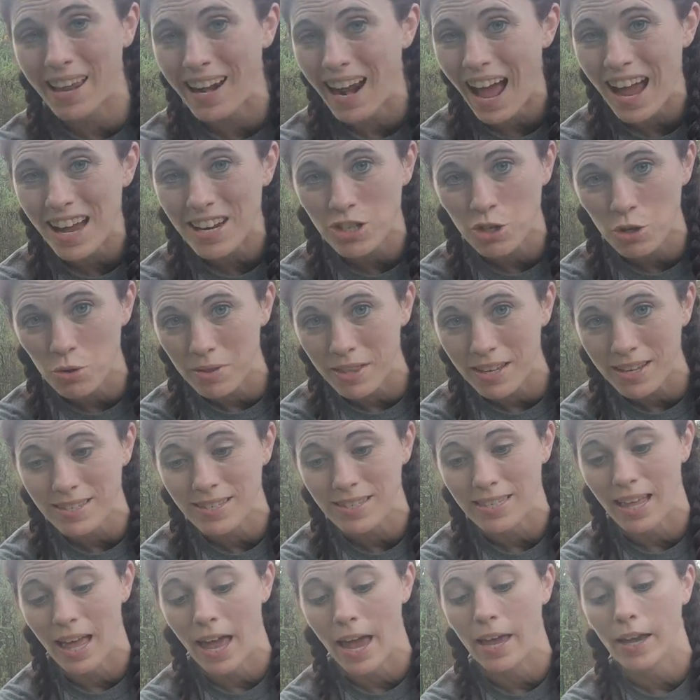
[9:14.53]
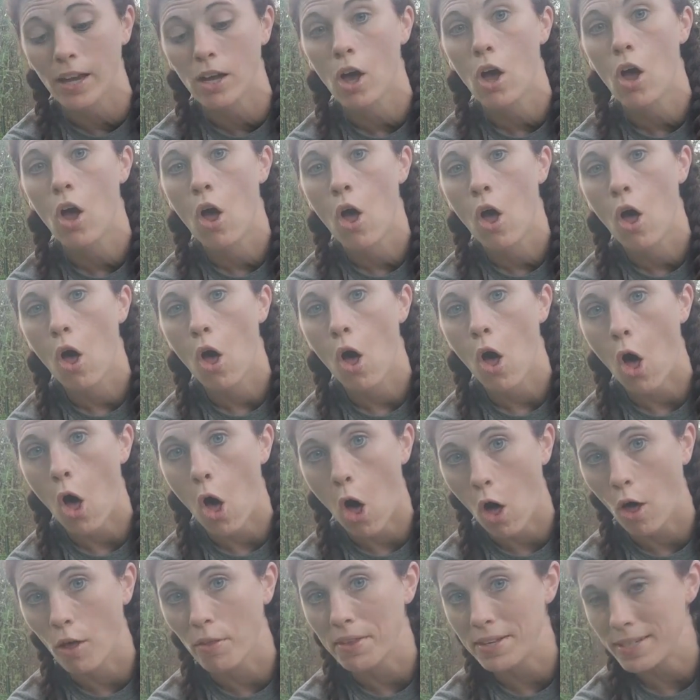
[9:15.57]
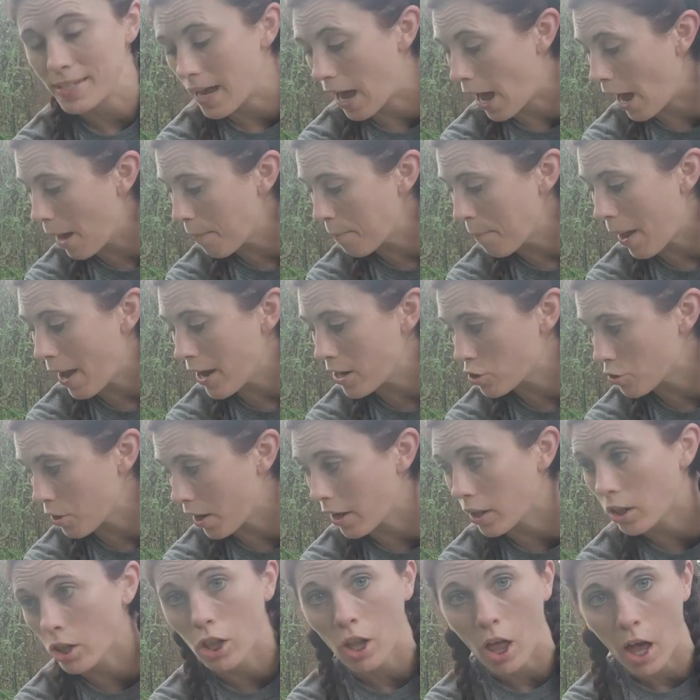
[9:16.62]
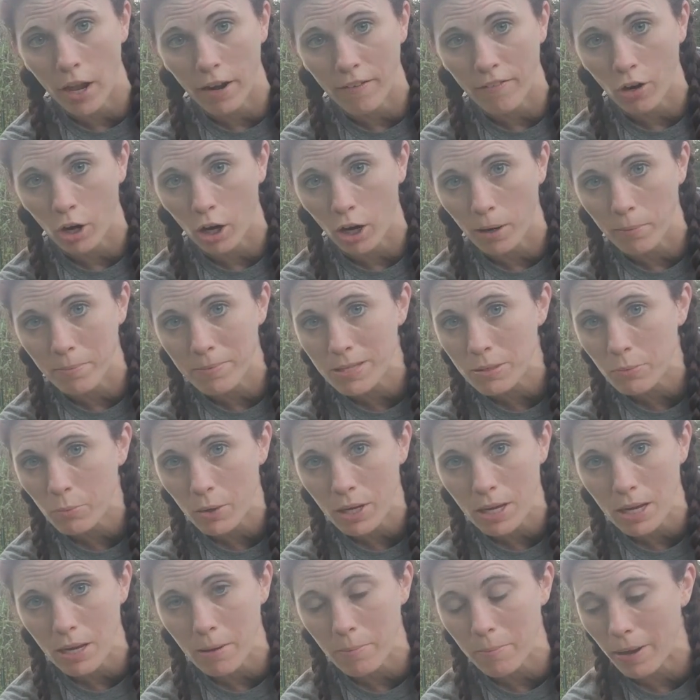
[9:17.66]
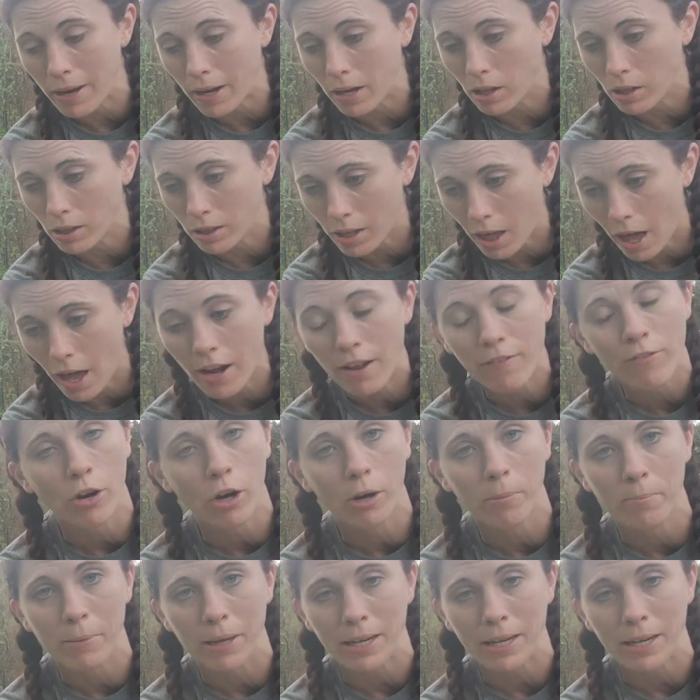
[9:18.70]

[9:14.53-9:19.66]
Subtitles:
and I do this like all the time. I dry a lot of herbs. We make a lot of herb